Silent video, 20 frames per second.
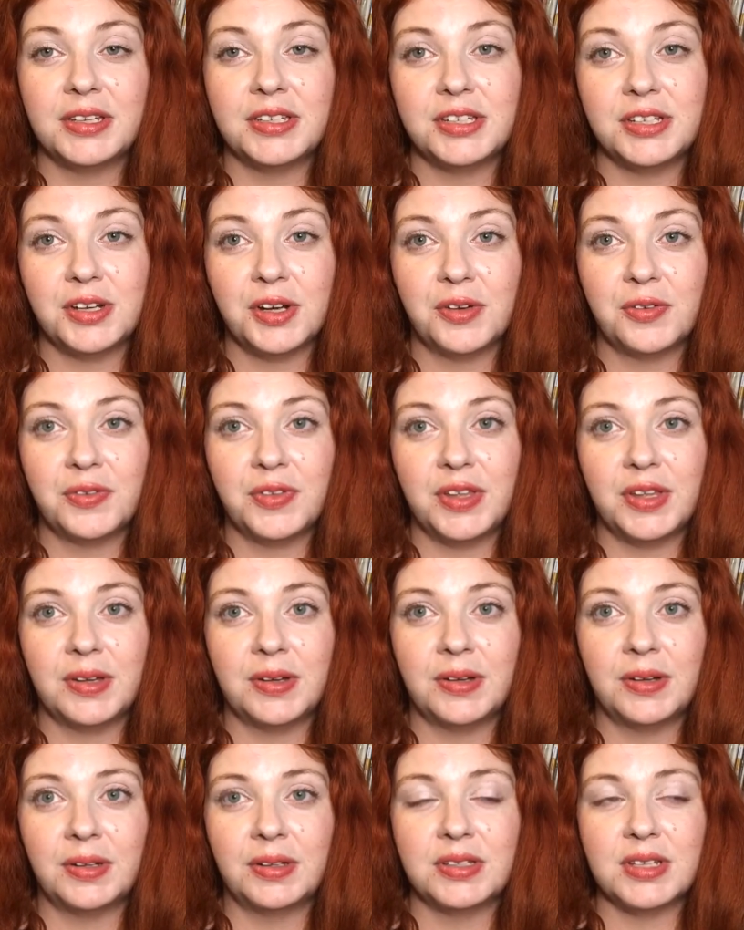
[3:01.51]
into your
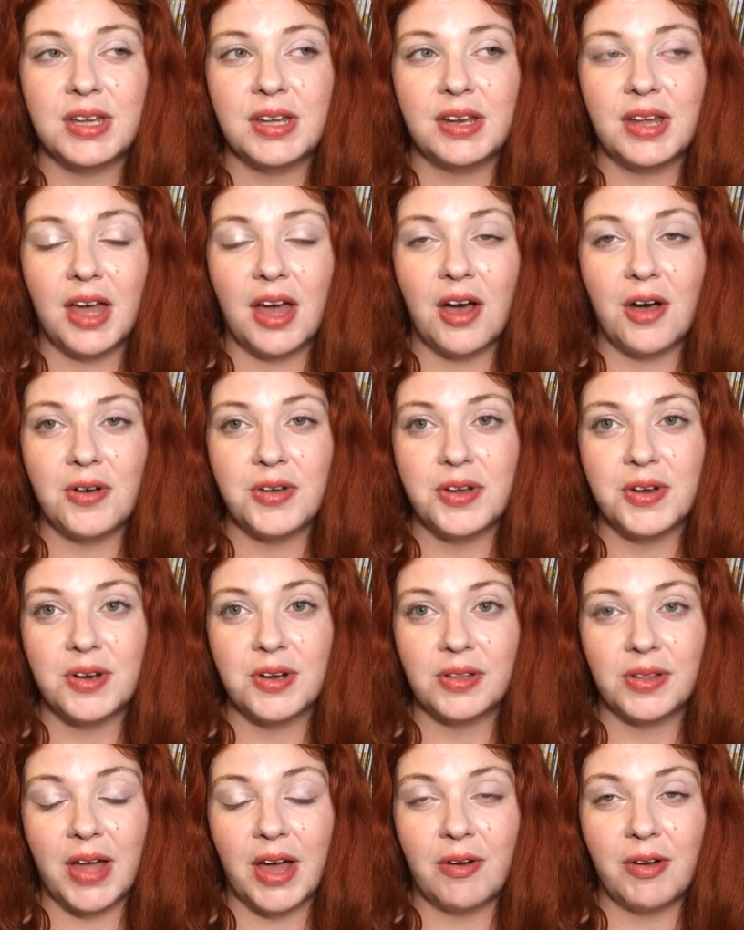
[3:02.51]
field, and how
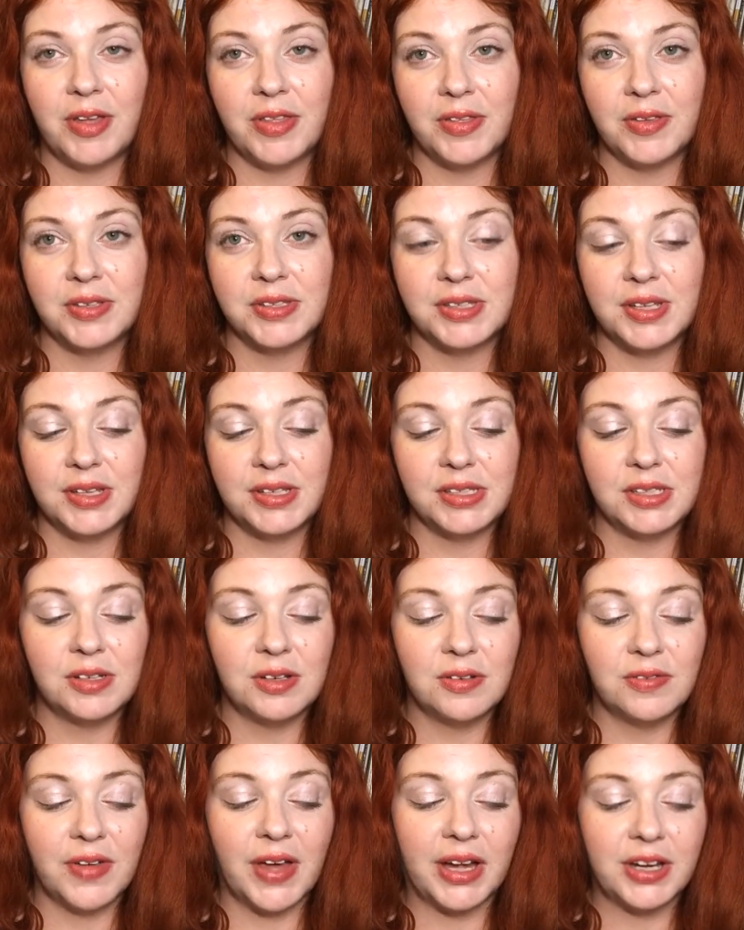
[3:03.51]
you're allowing those things
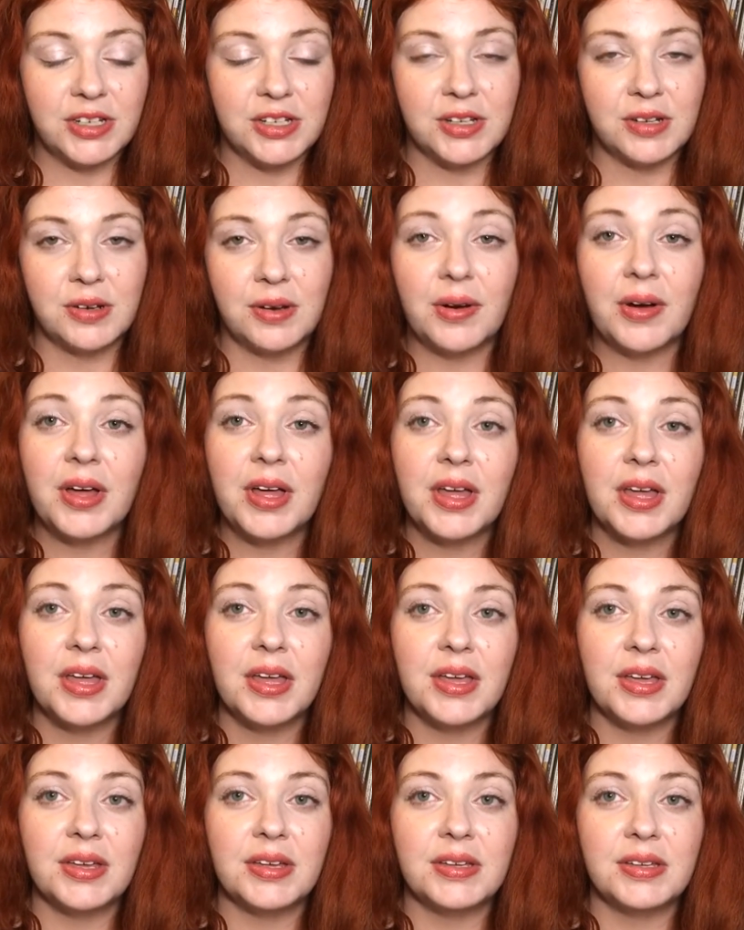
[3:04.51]
to affect you
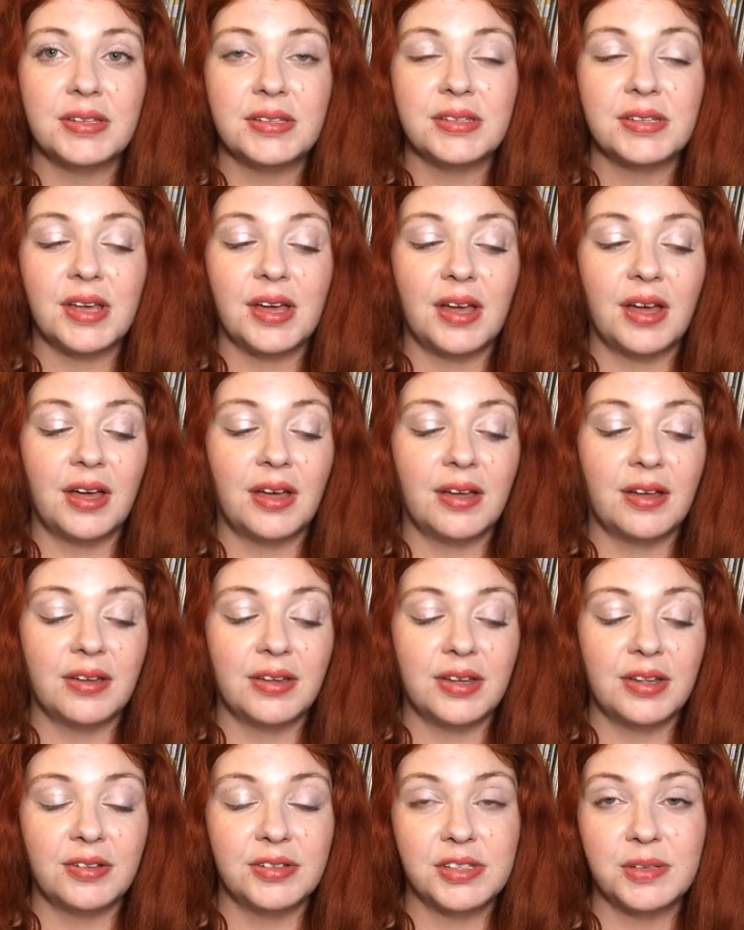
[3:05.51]
is,
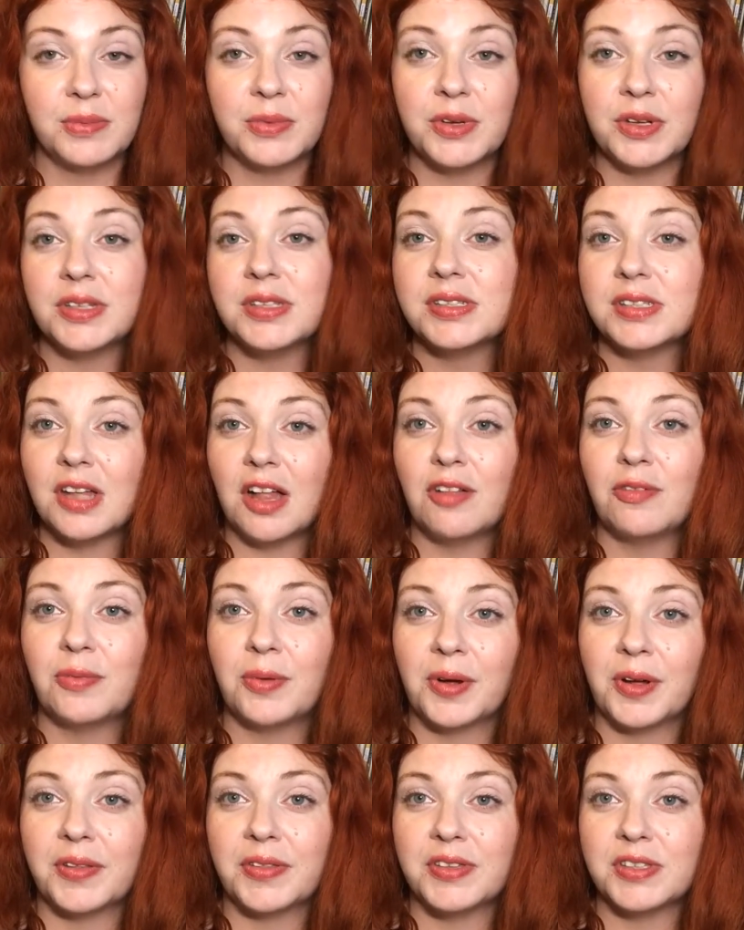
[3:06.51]
some good
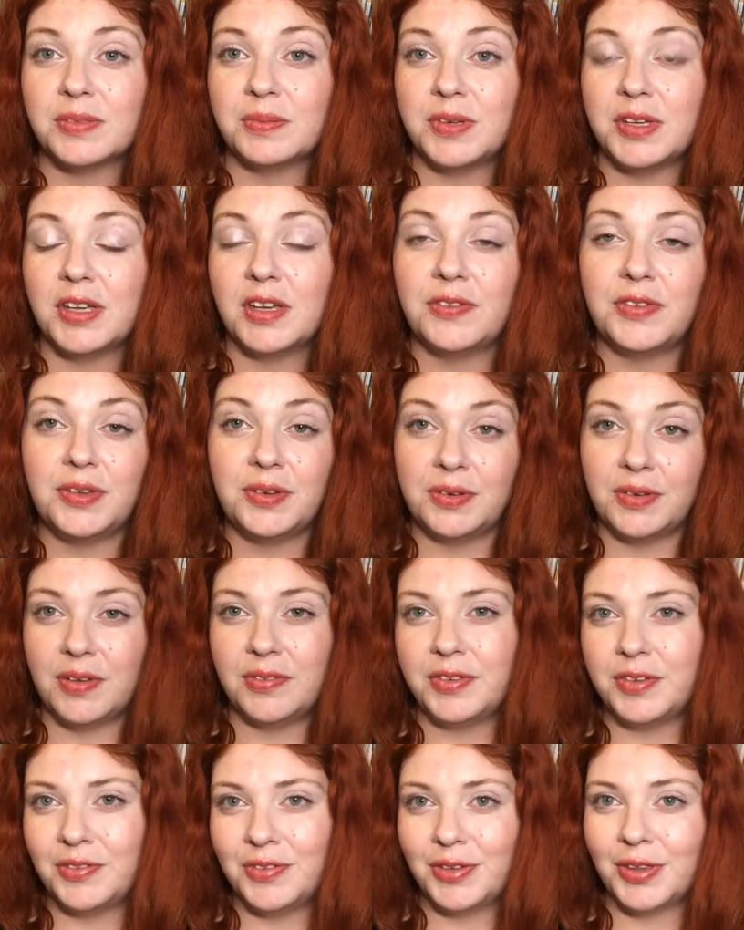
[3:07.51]
self-work this week if
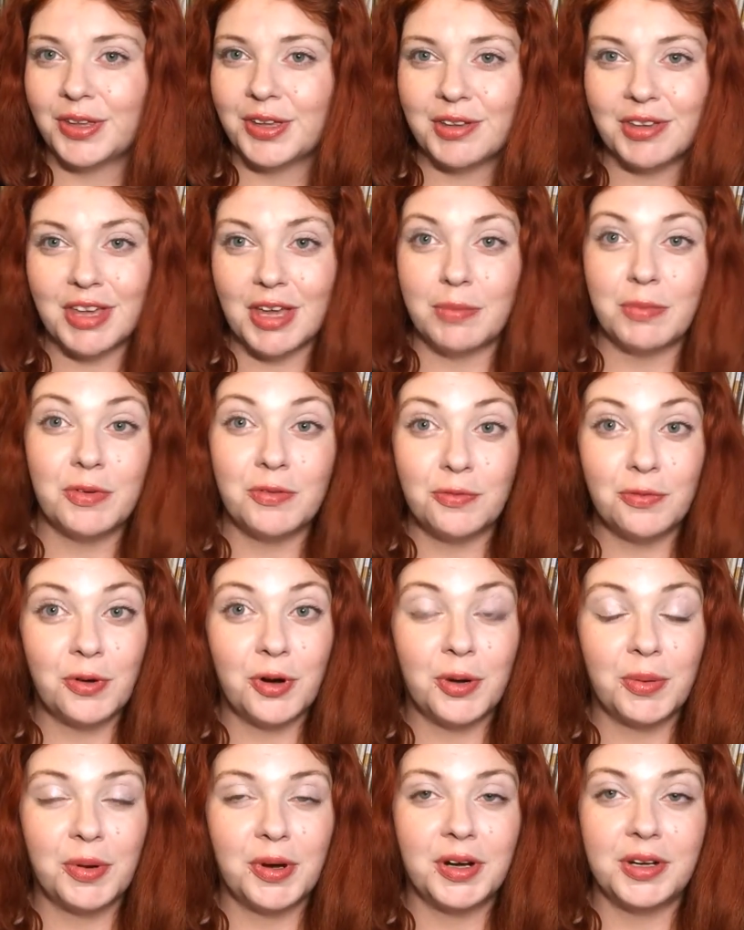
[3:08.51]
you feel like you can't move
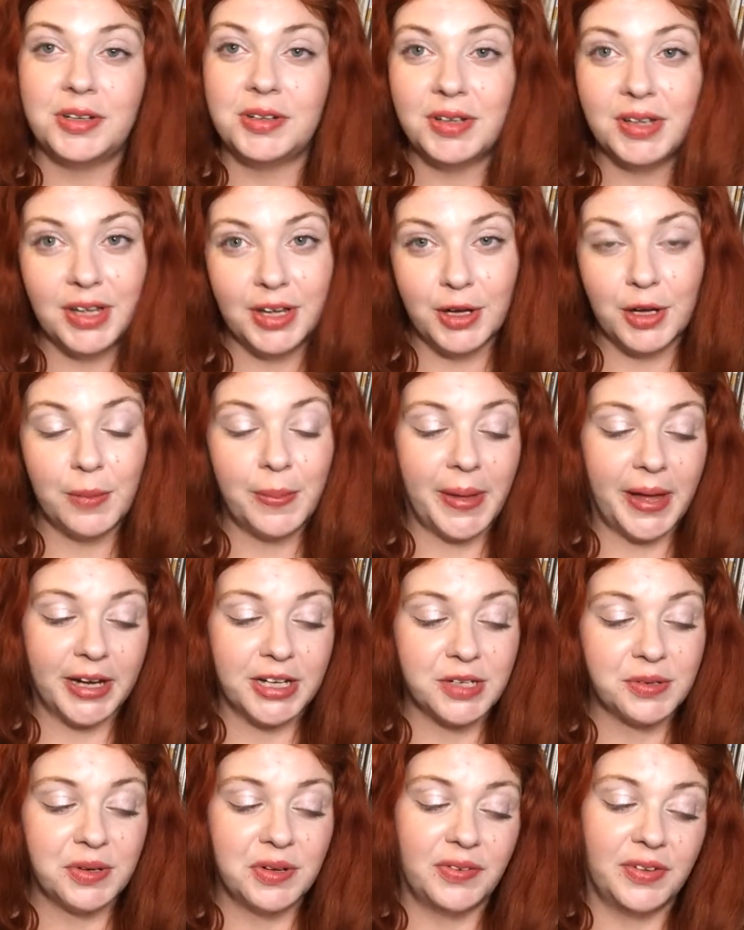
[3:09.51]
forward and you can't go
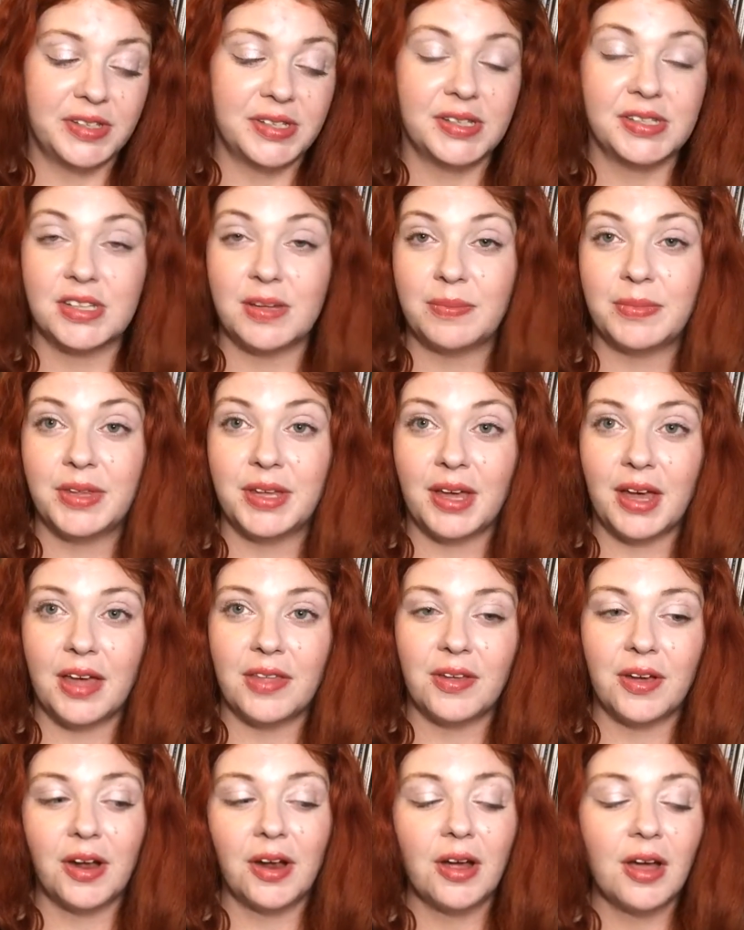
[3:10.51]
back to revisit something
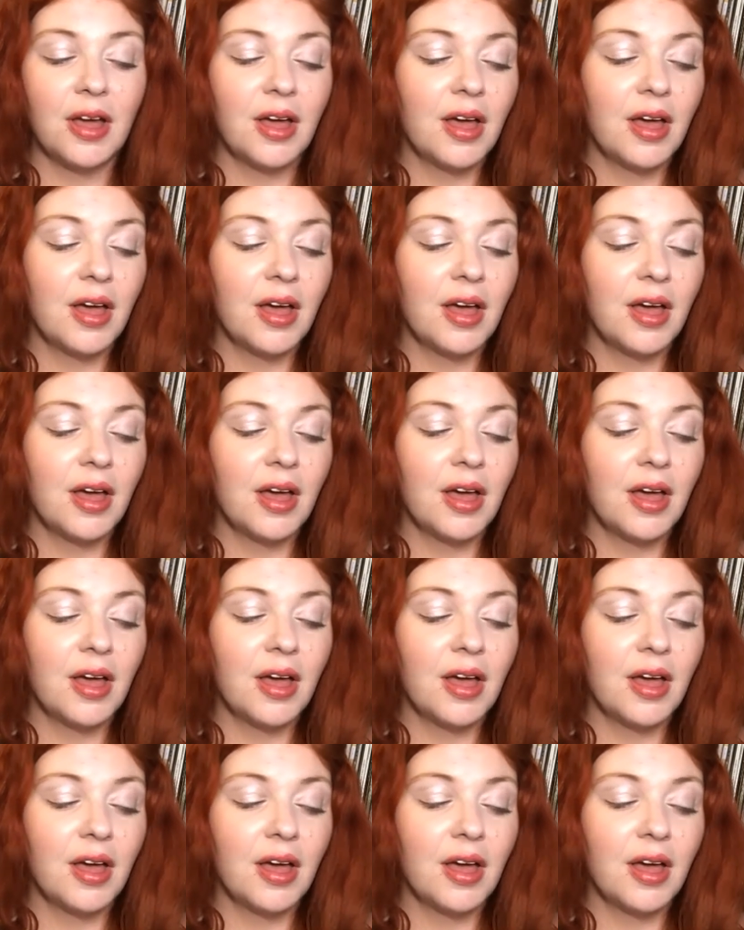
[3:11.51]
either.